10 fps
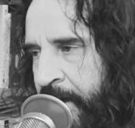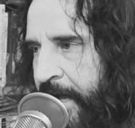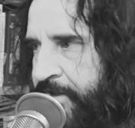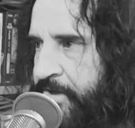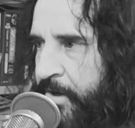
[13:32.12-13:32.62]

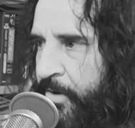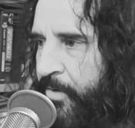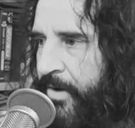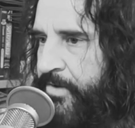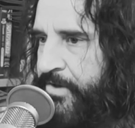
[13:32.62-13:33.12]
And so,
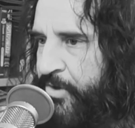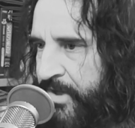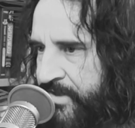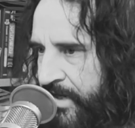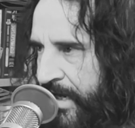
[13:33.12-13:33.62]
you
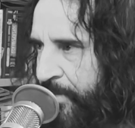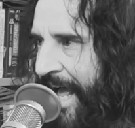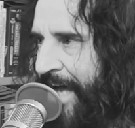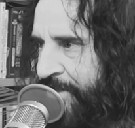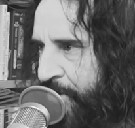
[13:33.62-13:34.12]
listening, I'm going to
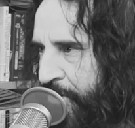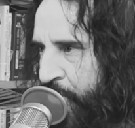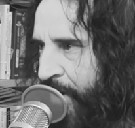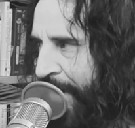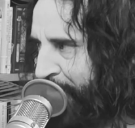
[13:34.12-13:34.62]
ask you to do
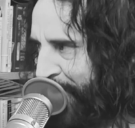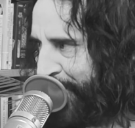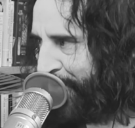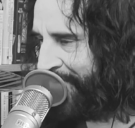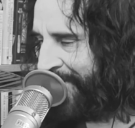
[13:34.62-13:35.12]
what I'm going to do.